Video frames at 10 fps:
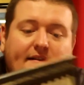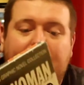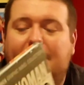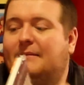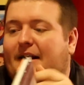
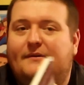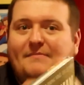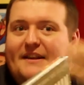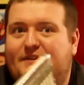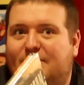think about it. We
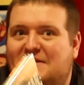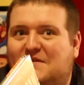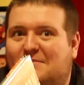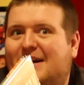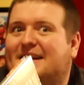paid
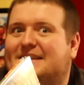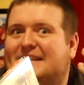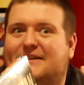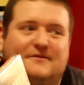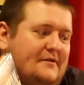$24
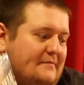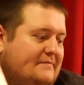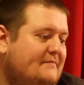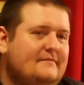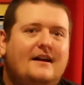and we're
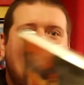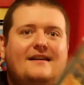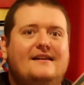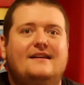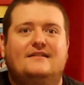
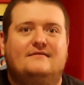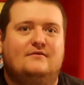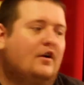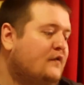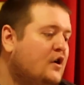
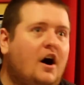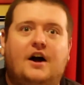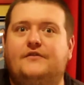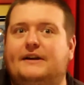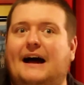over
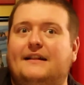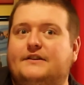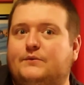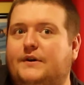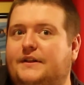
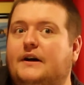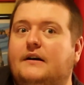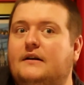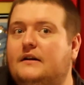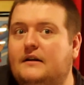$100 worth of
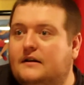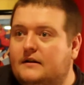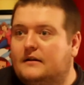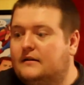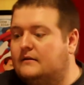
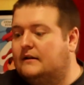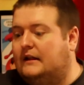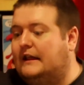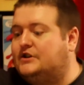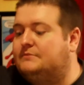
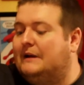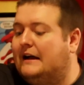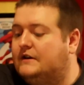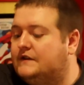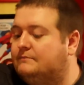collection
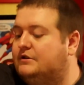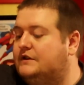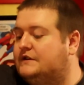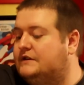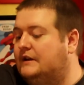
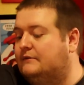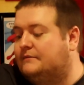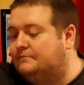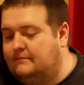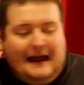books, and we're
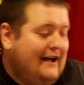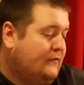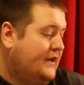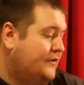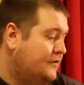
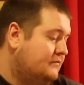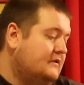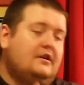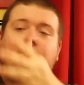halfway through, a little